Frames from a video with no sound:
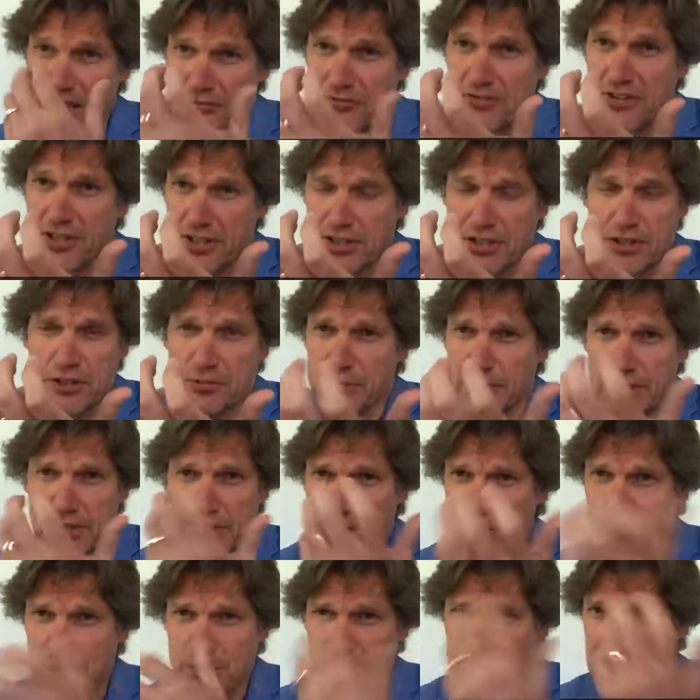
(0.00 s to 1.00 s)
difficult
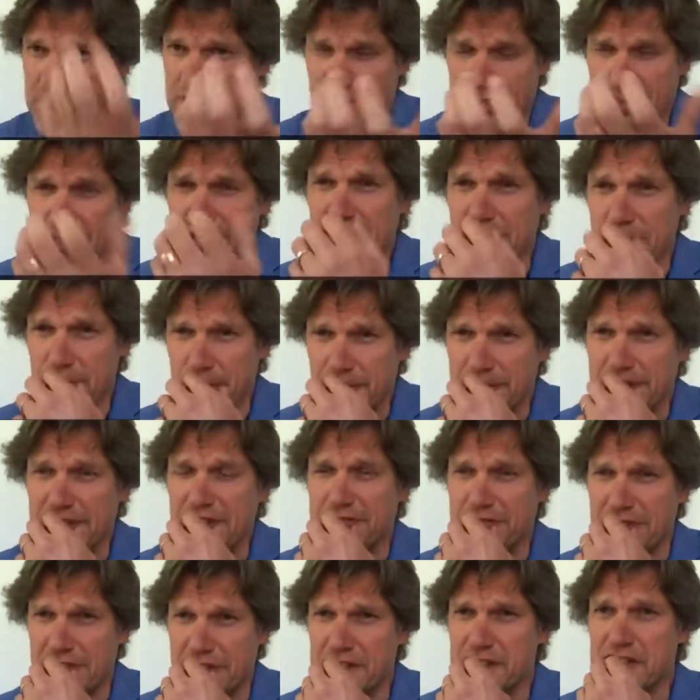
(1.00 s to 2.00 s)
because we're talking
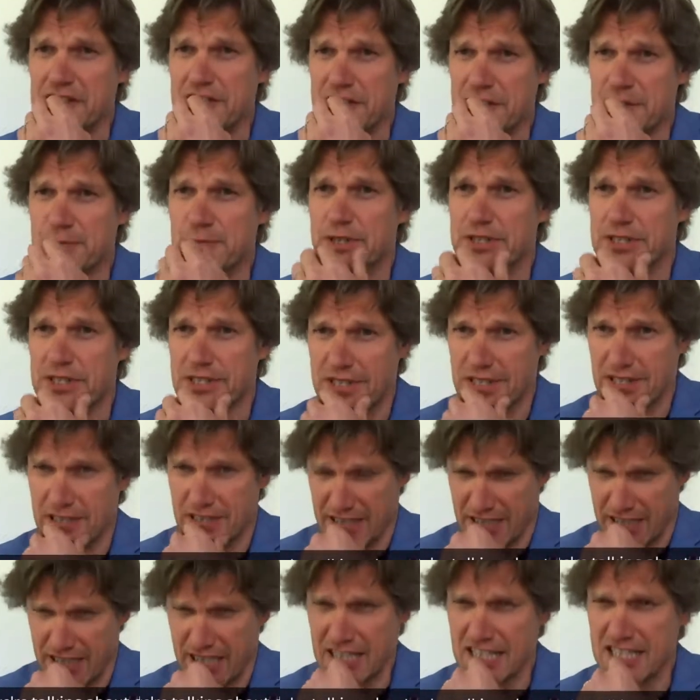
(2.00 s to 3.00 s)
about definitions, but
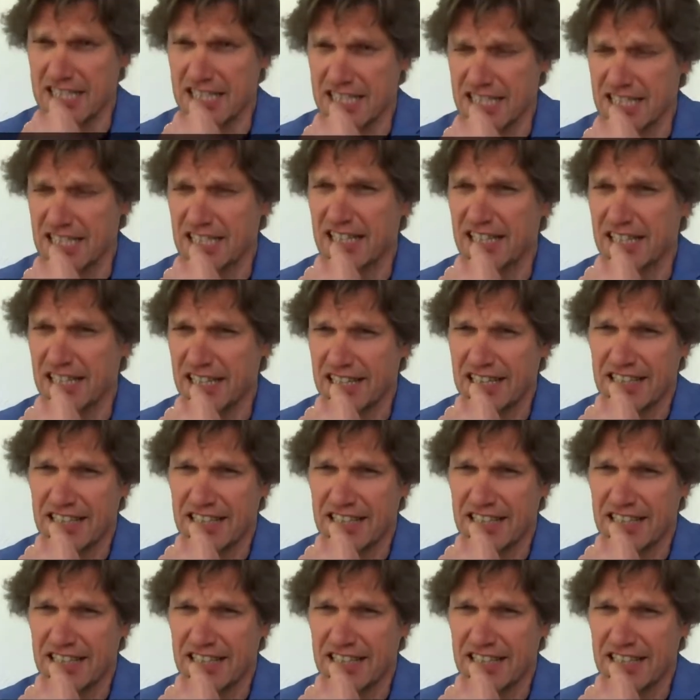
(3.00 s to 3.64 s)
yes.